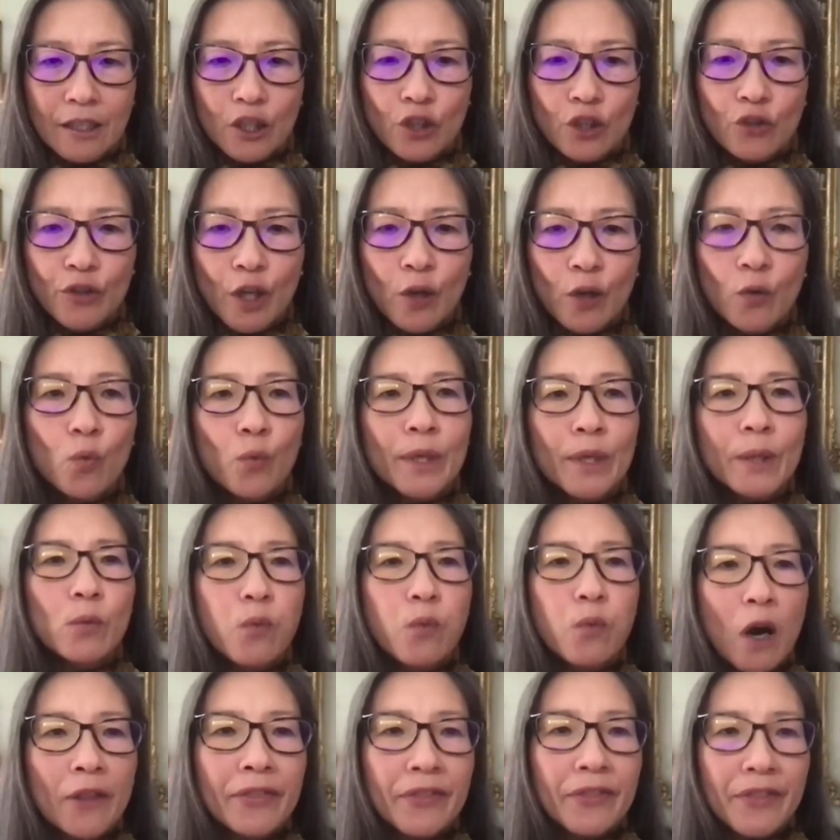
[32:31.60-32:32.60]
You know, we
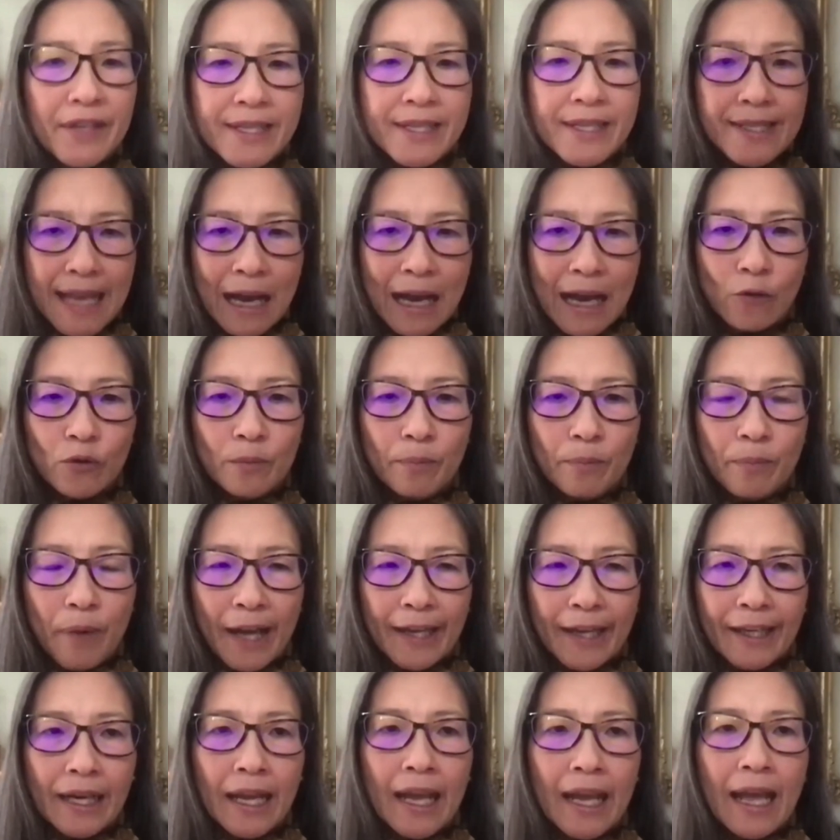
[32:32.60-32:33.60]
want the
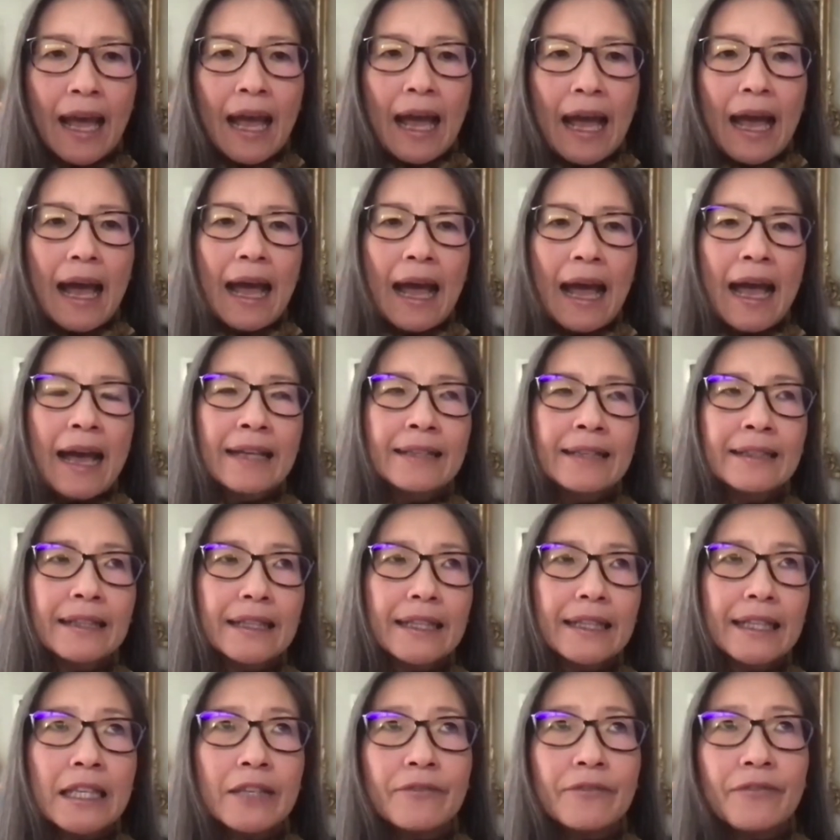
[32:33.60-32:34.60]
soundbite. And
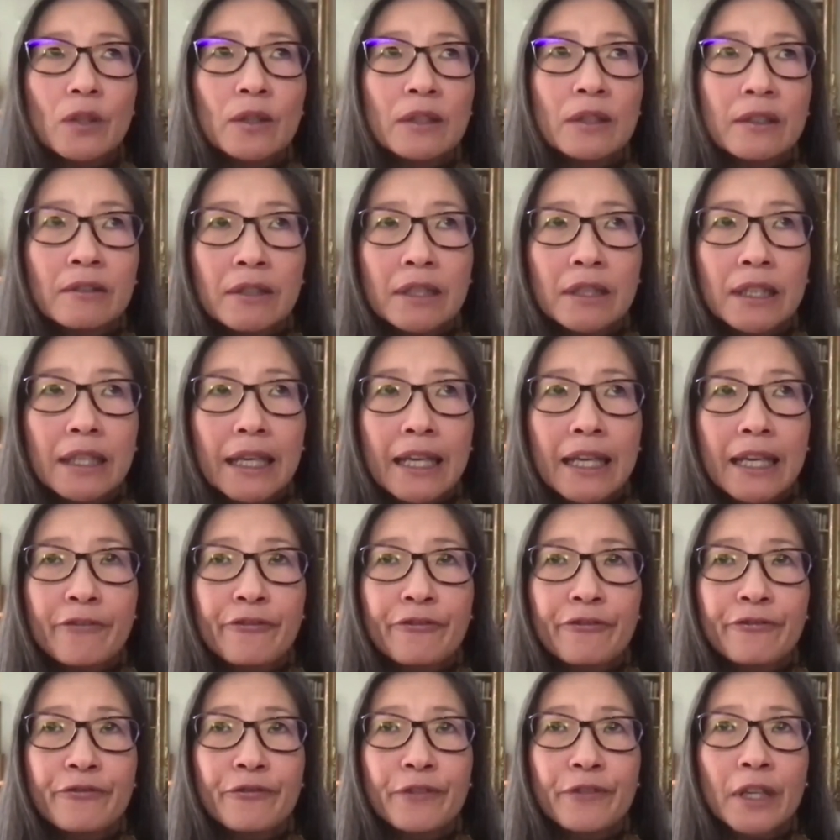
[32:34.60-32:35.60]
even
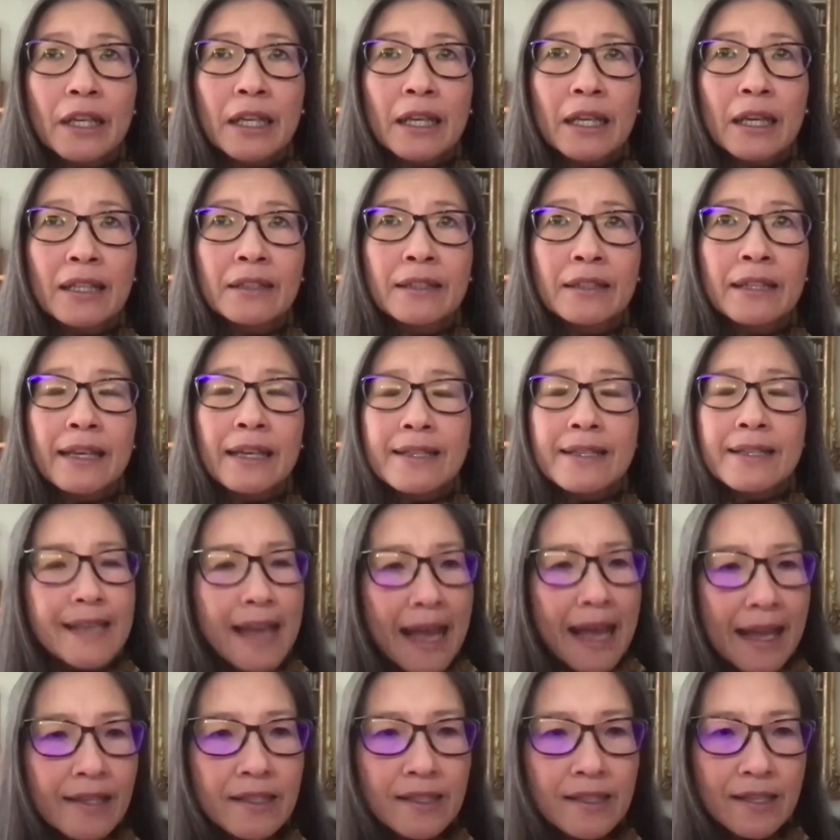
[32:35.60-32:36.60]
if the
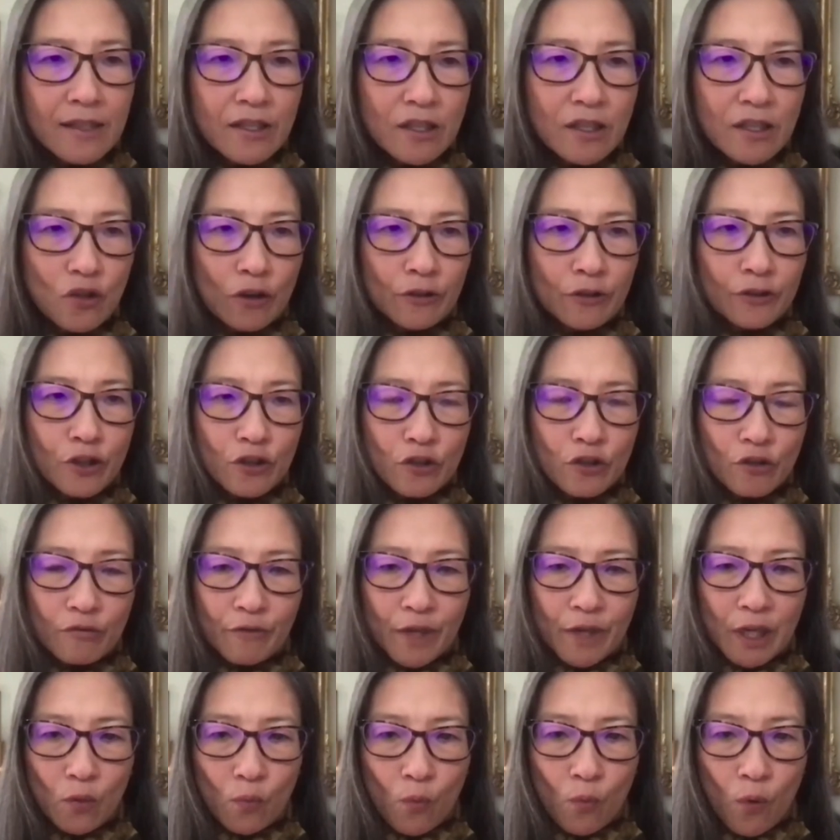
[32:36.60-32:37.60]
intent is not to
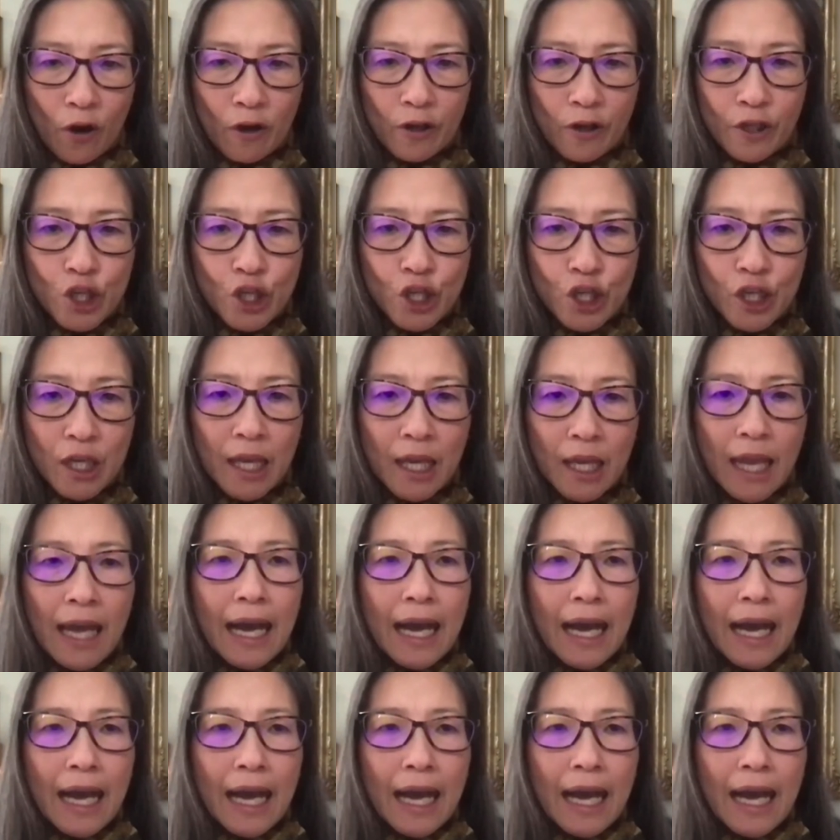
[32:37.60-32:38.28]
greenwash,